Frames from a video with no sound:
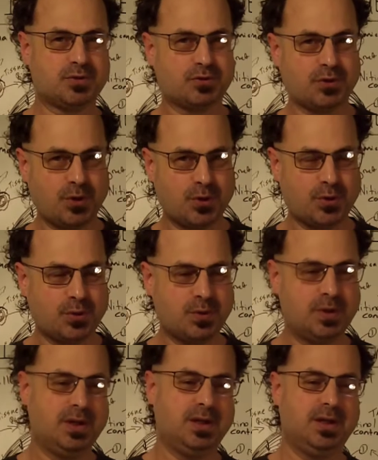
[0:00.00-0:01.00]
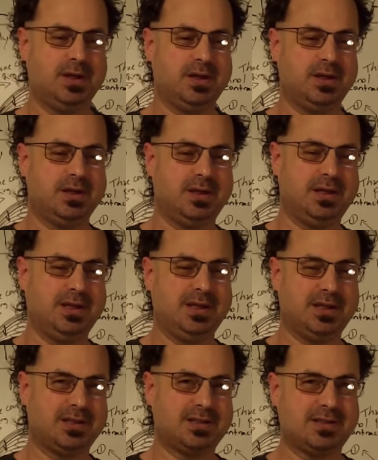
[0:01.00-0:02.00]
So
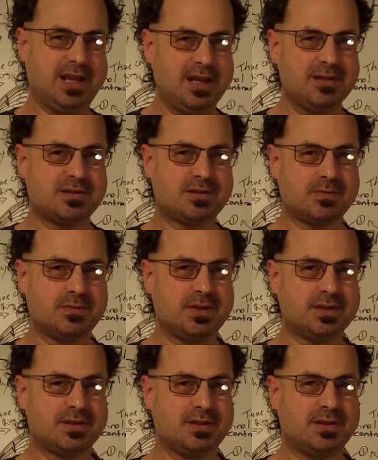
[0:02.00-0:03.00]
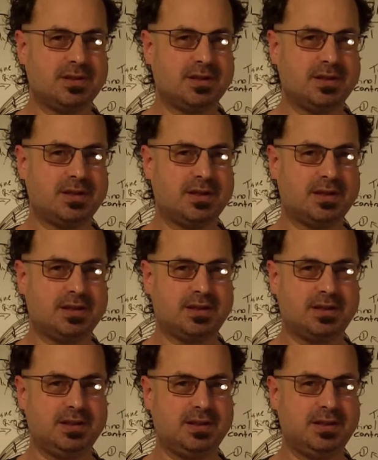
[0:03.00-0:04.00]
it stands to reason that
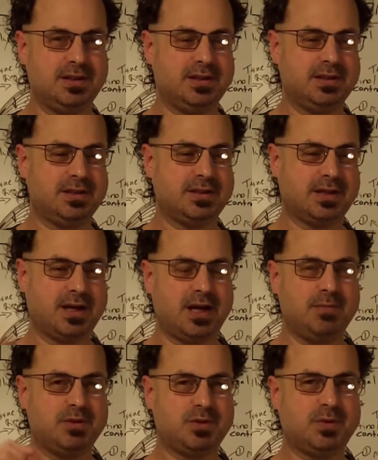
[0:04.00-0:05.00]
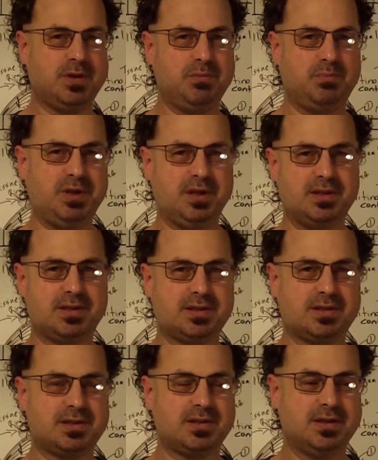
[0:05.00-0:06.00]
the time between
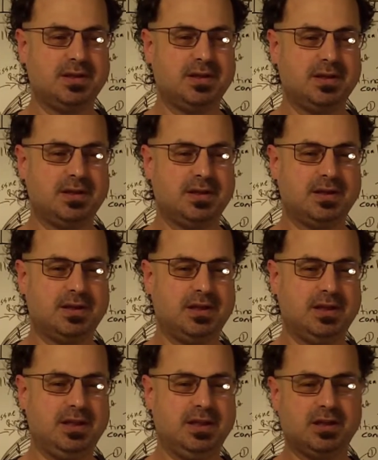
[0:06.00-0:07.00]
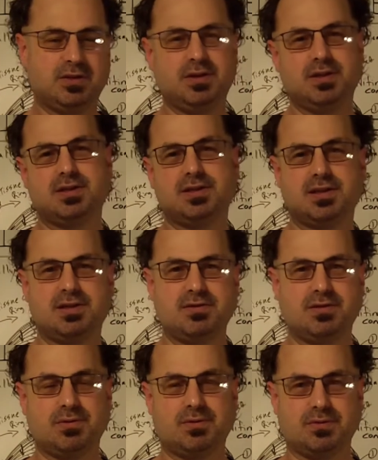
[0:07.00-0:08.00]
beats increases as you
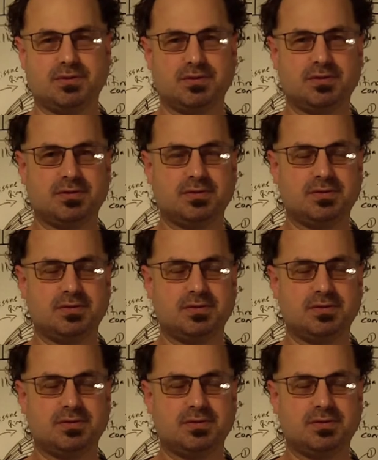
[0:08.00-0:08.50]
get older,